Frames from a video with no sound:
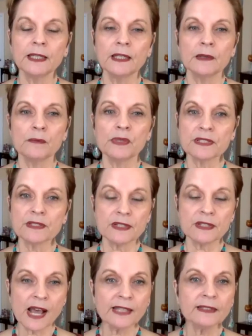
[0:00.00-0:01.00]
But
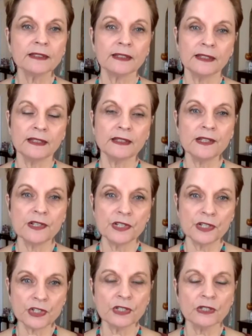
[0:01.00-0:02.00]
sadly, in
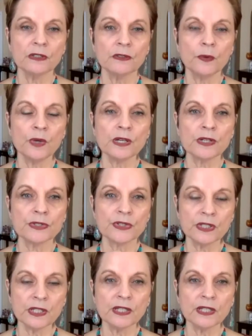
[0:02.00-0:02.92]
addition, we are seeing